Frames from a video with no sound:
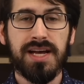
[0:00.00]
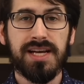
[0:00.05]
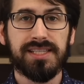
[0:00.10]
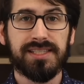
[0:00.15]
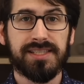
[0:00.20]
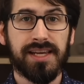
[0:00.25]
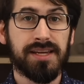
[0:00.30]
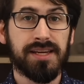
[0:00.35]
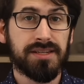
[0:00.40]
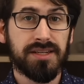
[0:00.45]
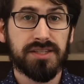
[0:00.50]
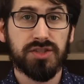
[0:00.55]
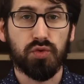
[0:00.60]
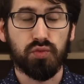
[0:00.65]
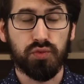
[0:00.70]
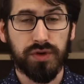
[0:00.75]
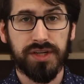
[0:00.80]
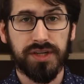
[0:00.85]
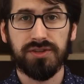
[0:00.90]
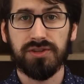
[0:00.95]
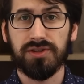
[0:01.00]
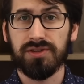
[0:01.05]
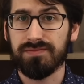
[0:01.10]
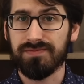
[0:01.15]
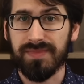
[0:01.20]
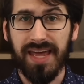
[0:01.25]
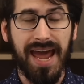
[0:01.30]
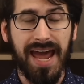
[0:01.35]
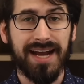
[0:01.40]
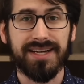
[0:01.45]
Satan is a real,
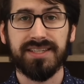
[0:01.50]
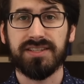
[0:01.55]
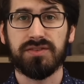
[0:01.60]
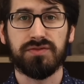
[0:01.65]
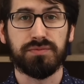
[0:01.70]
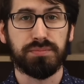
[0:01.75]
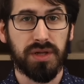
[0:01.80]
active,